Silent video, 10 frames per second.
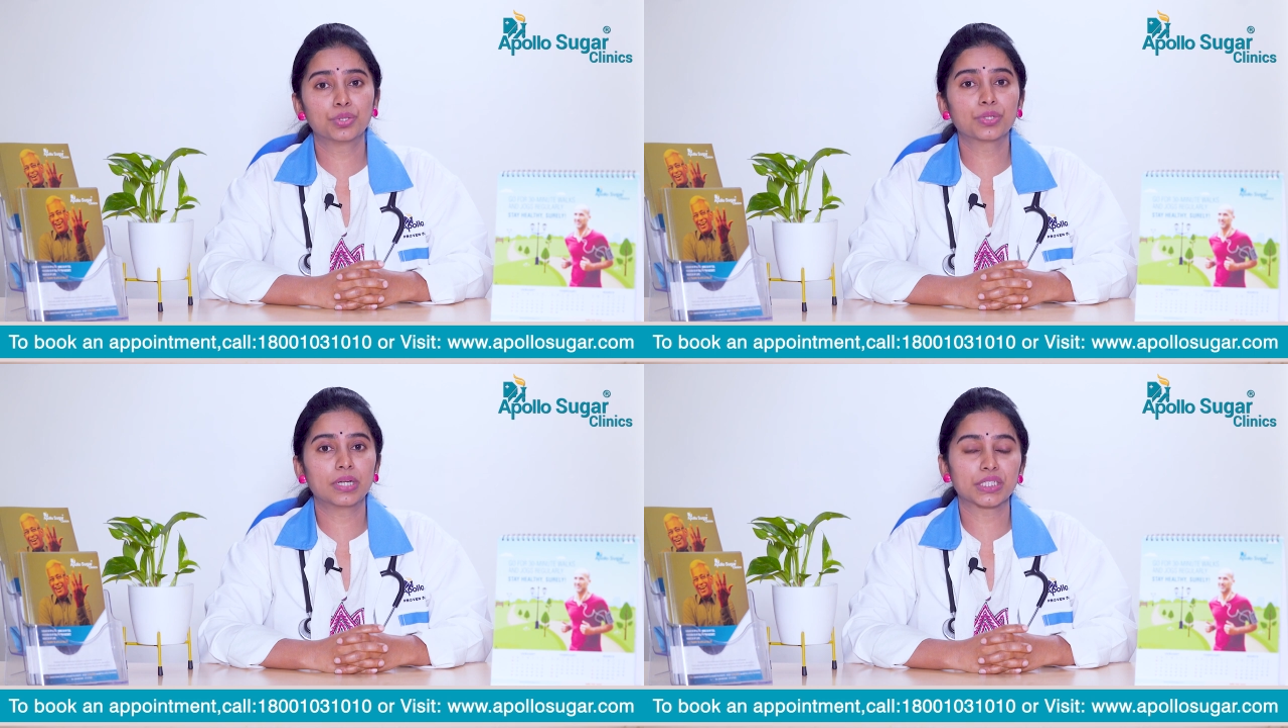
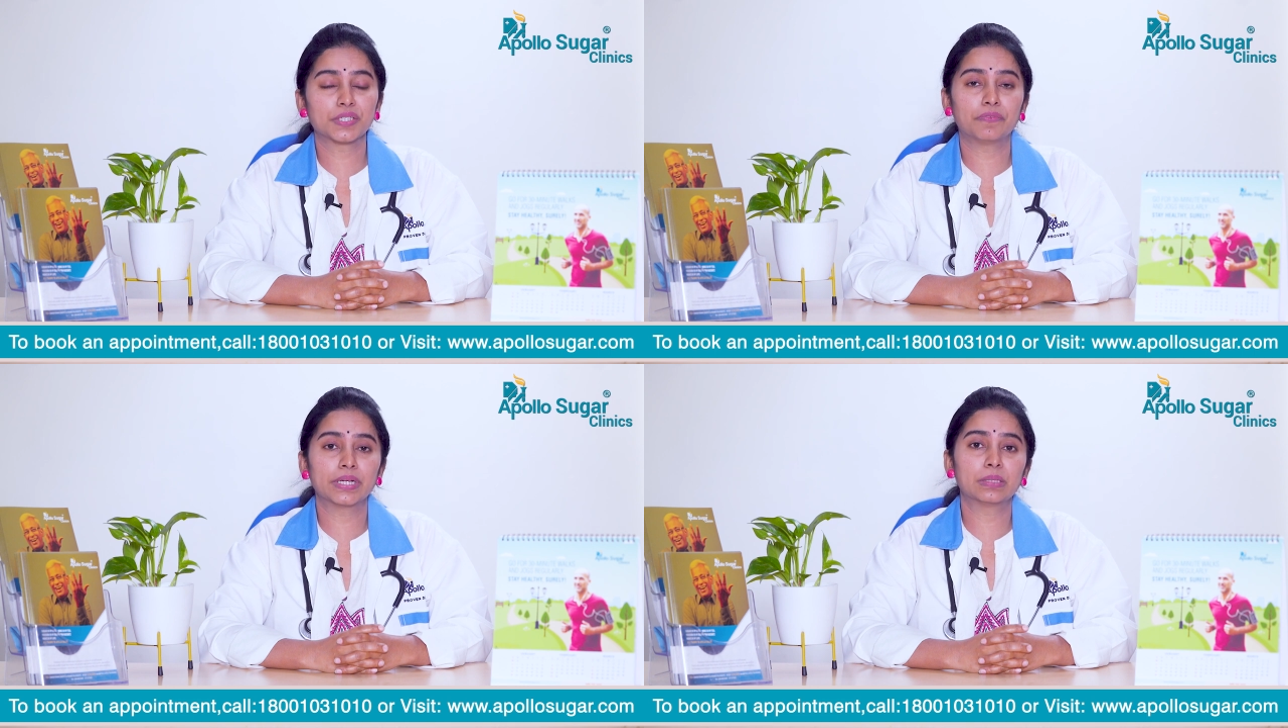to
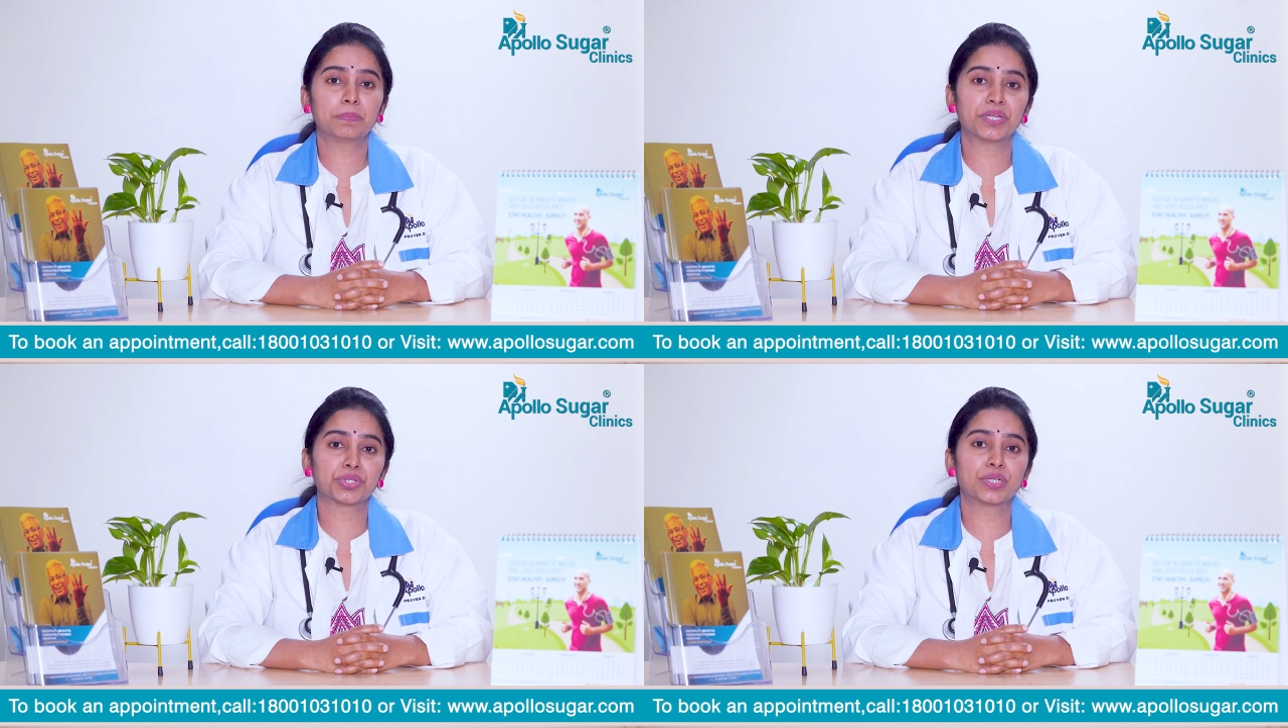classify the
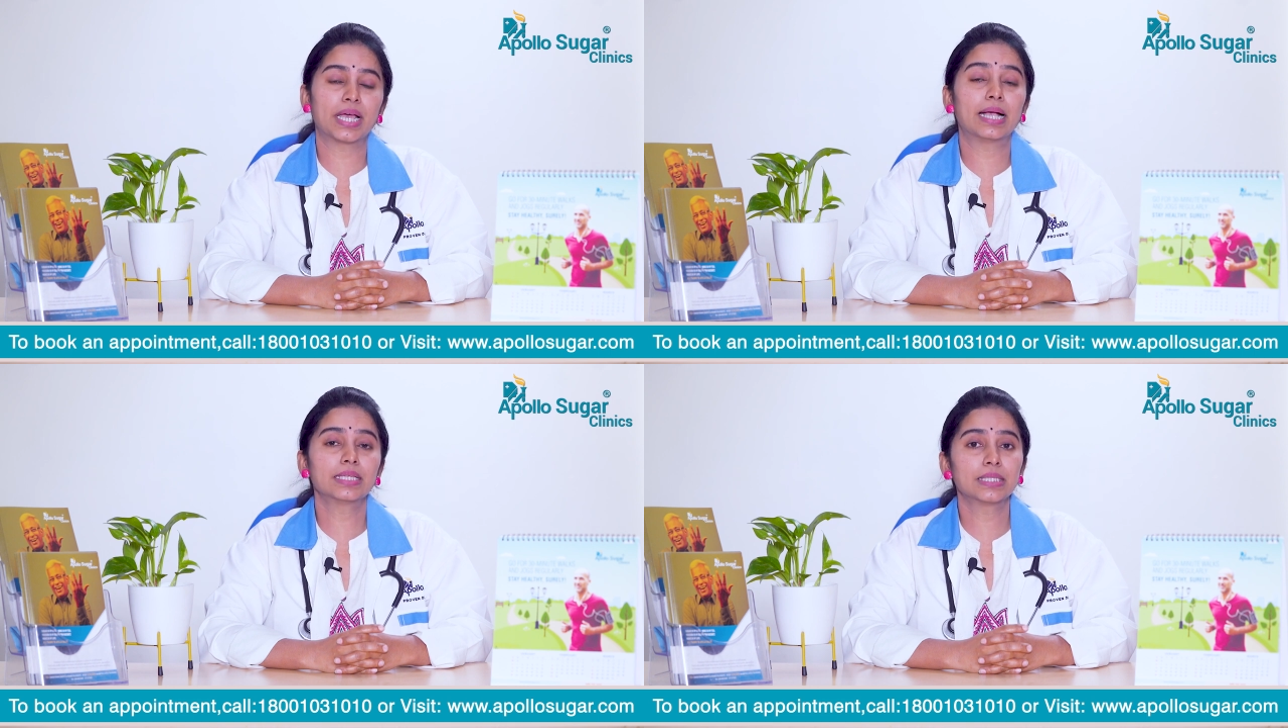patient
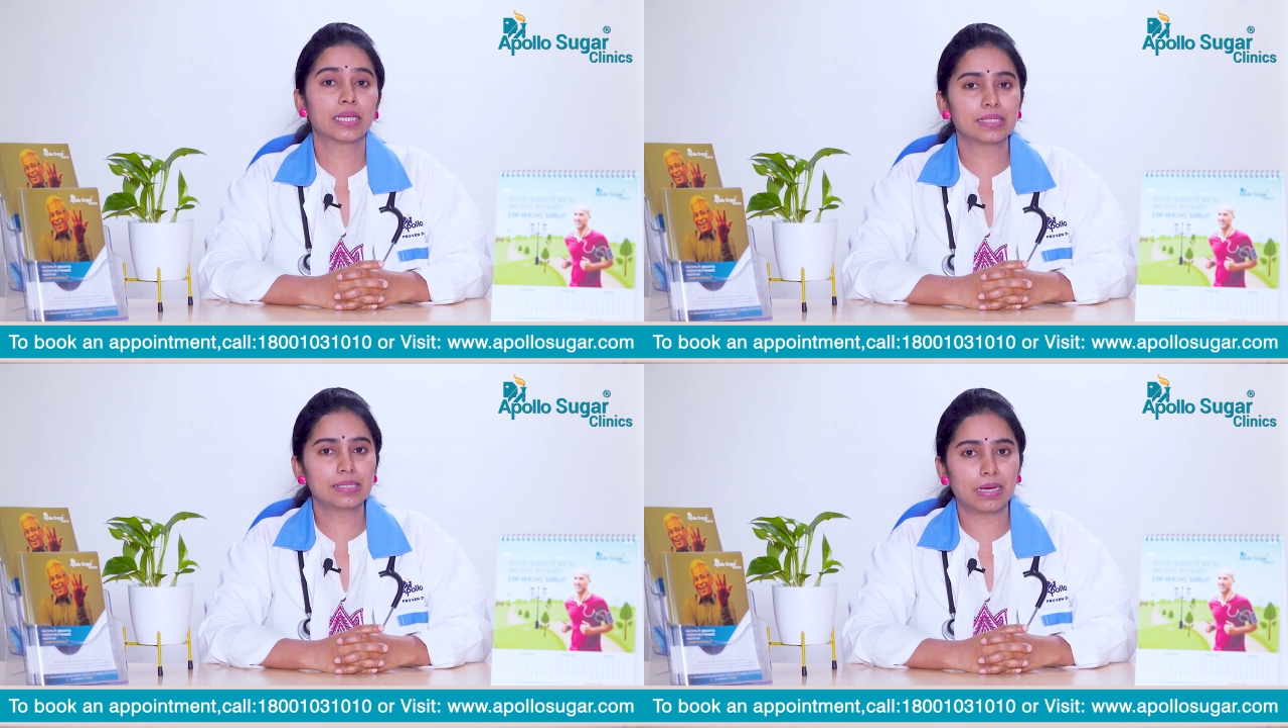as
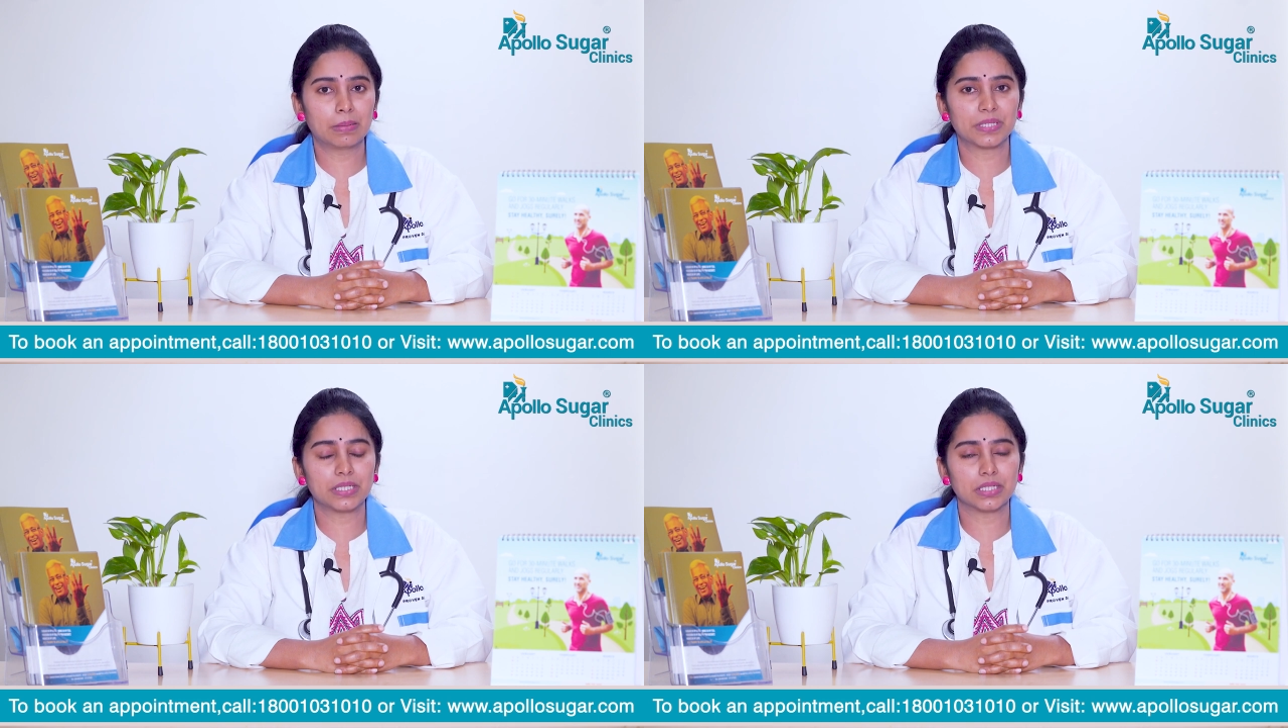
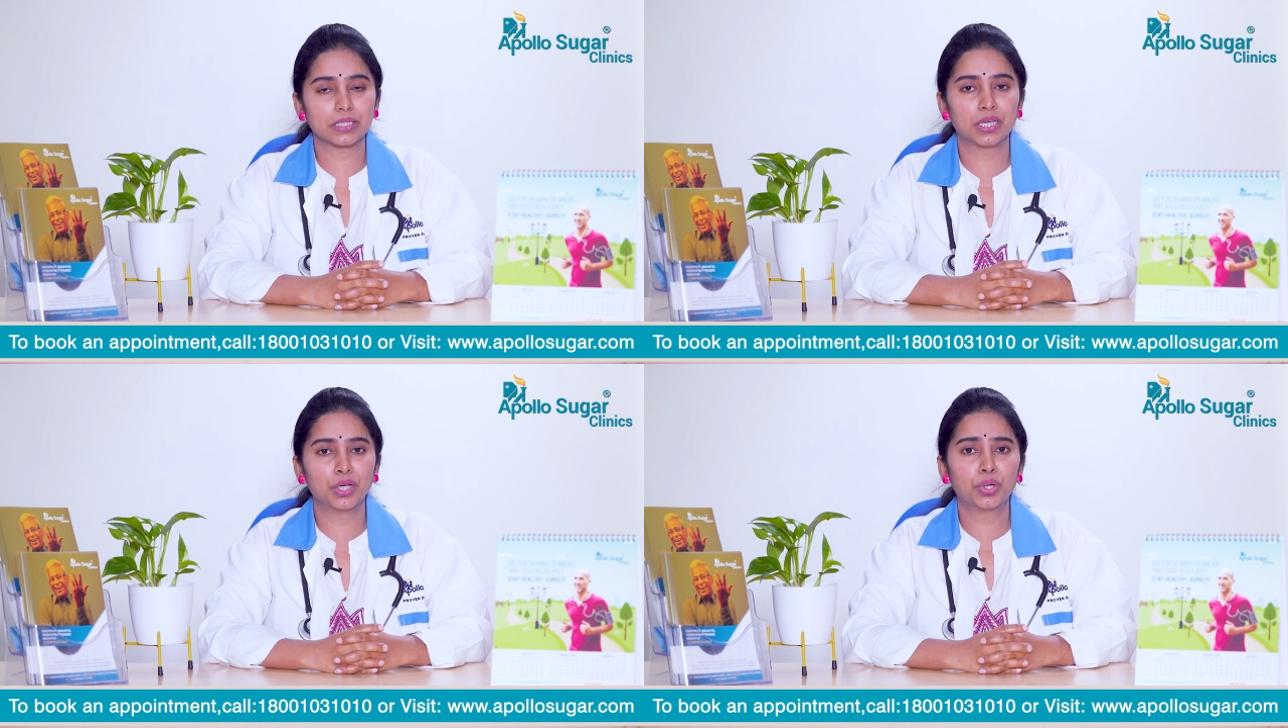diabetes.